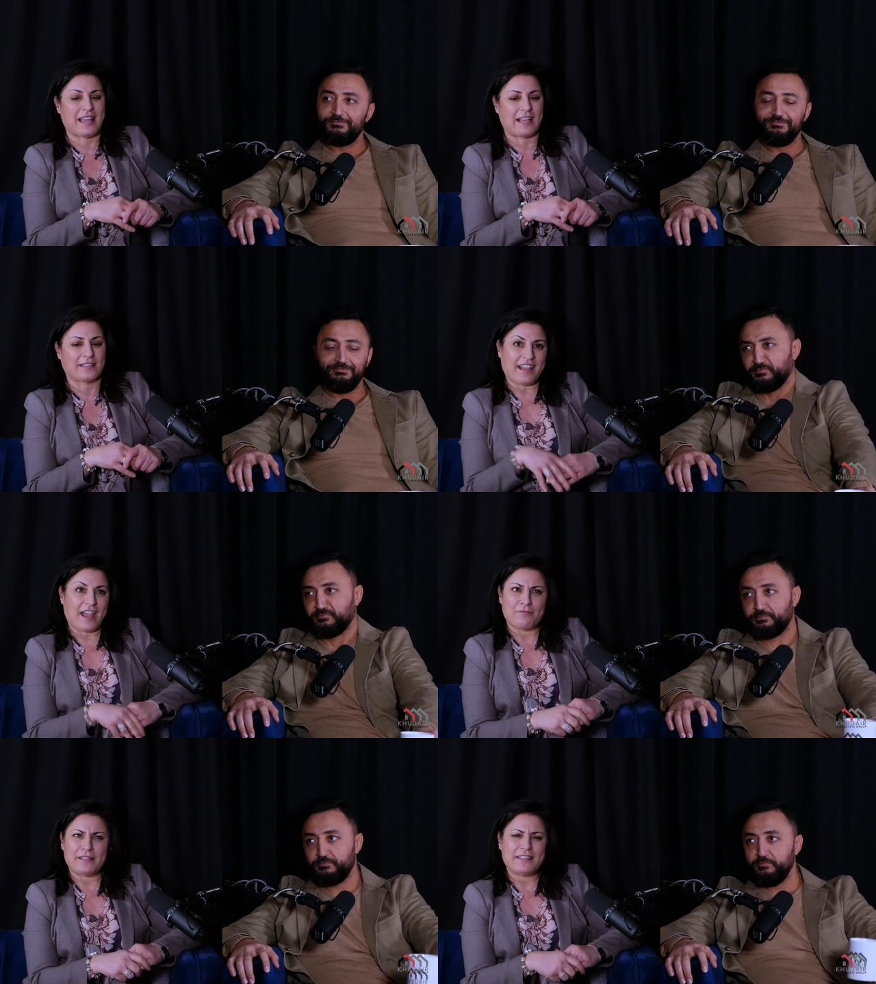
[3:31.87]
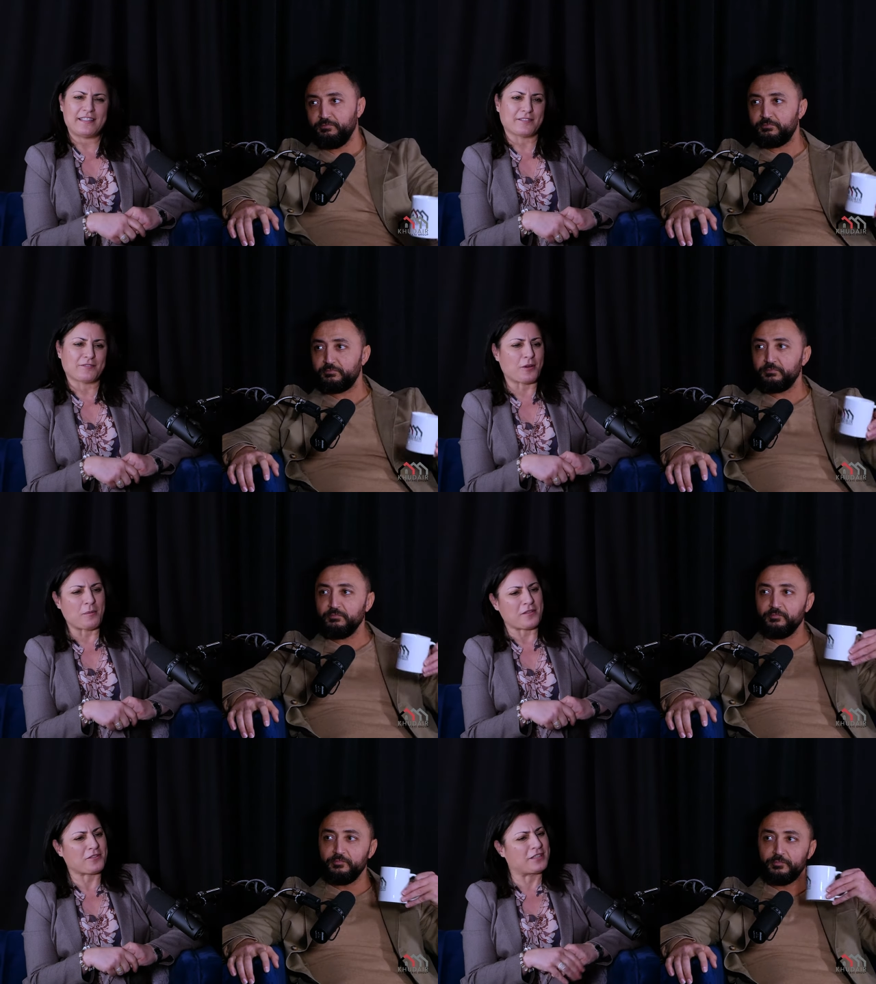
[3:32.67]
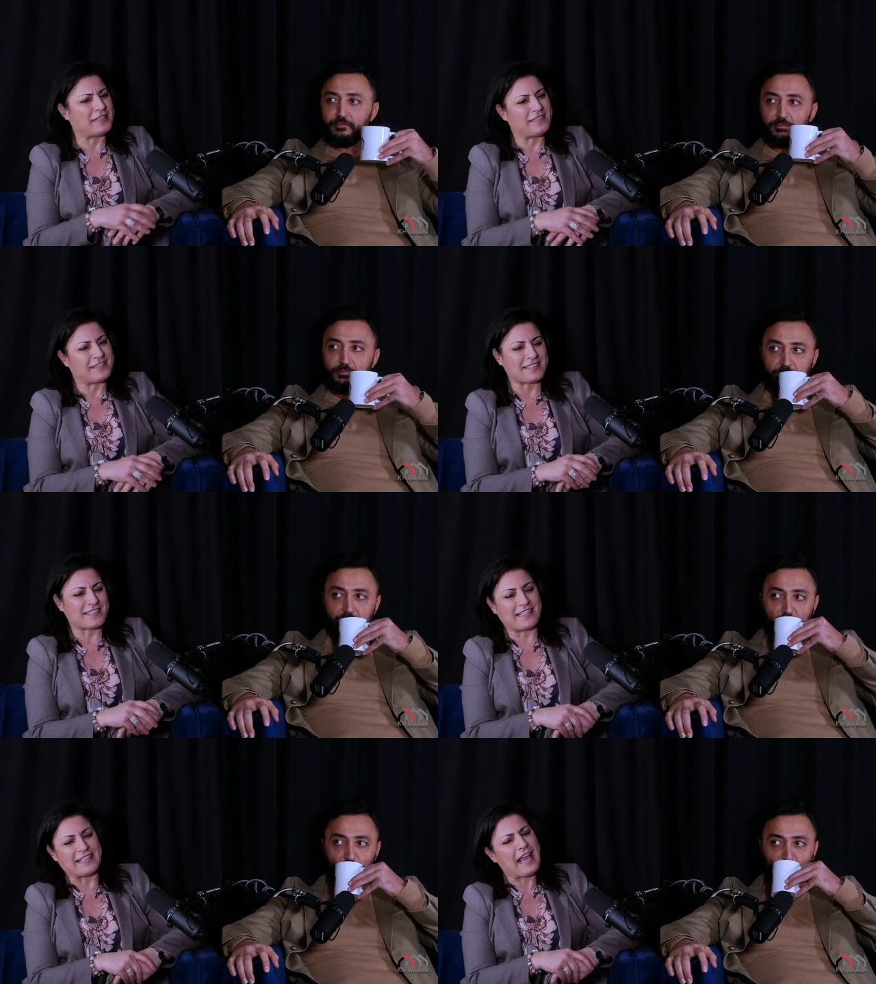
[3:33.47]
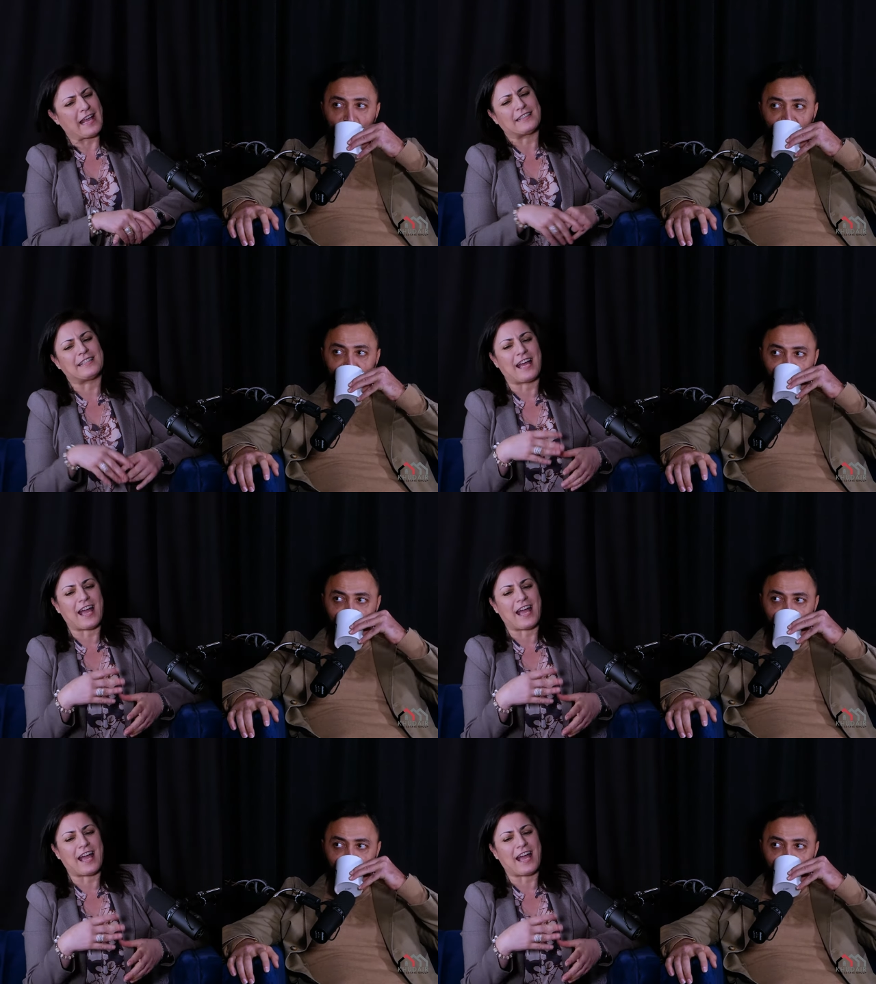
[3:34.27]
Speaker 1: mm I've been here for about 30 years in Canada